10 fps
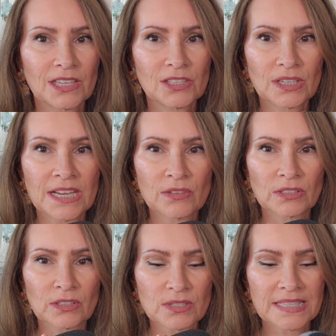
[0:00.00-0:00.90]
you can hear the
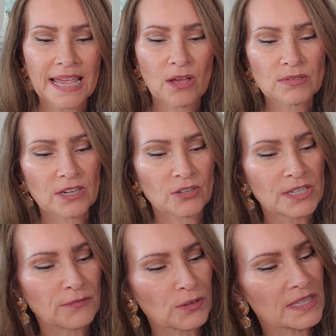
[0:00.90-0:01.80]
little sounds. There are
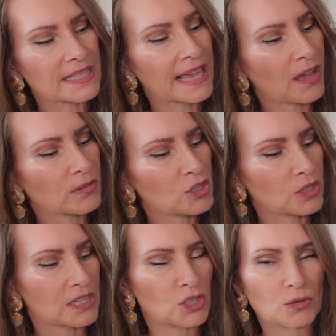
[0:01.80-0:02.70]
different sounds. You
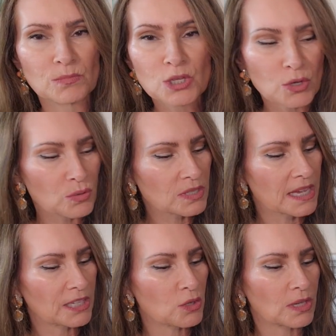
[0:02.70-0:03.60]
can do
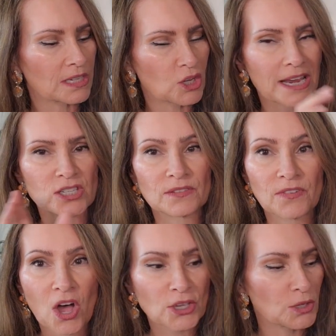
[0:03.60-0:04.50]
music. You can change the
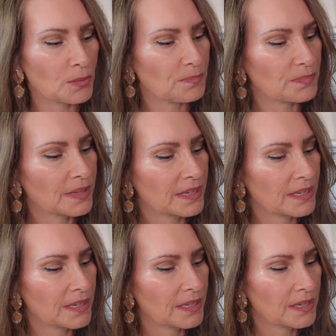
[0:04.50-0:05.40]
volume.
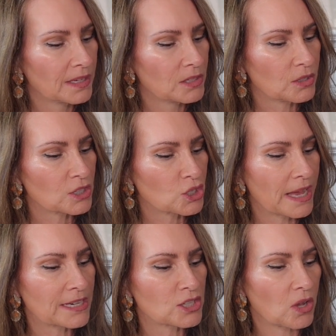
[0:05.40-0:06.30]
You can
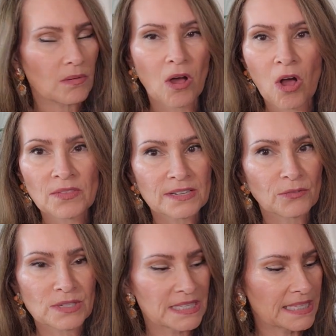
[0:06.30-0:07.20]
change all the
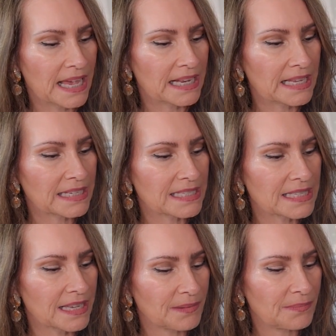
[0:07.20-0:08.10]
different settings.